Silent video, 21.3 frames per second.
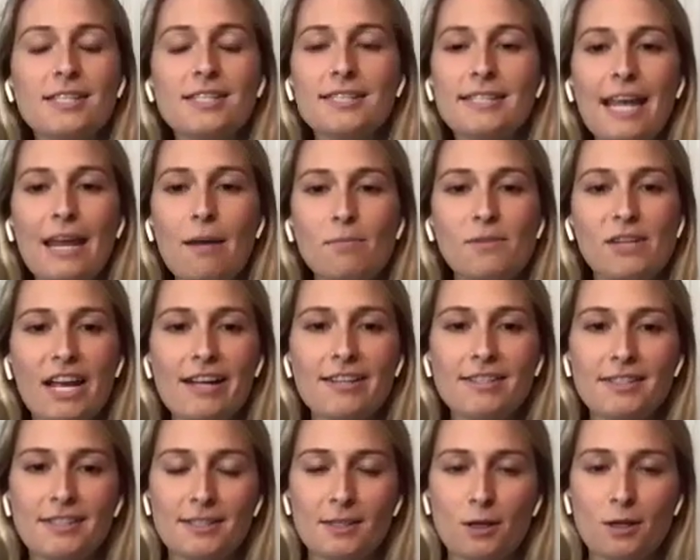the same
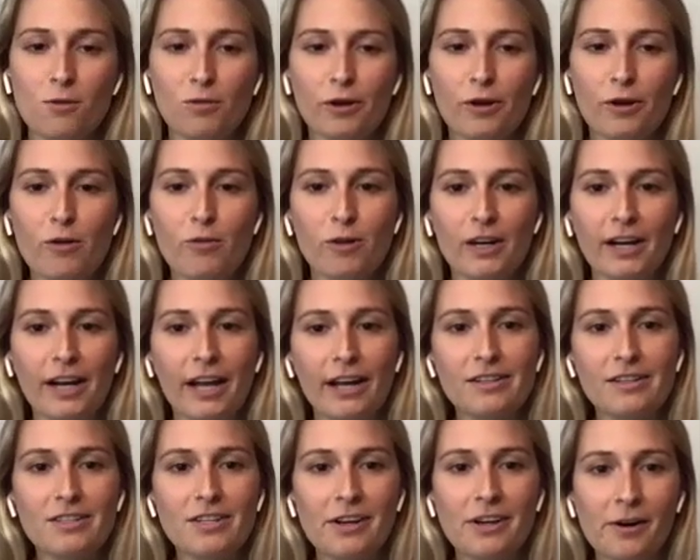dances over and over
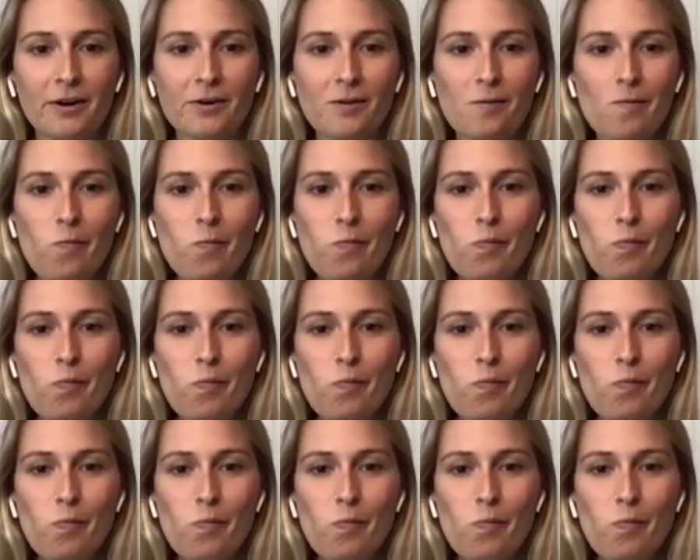again too.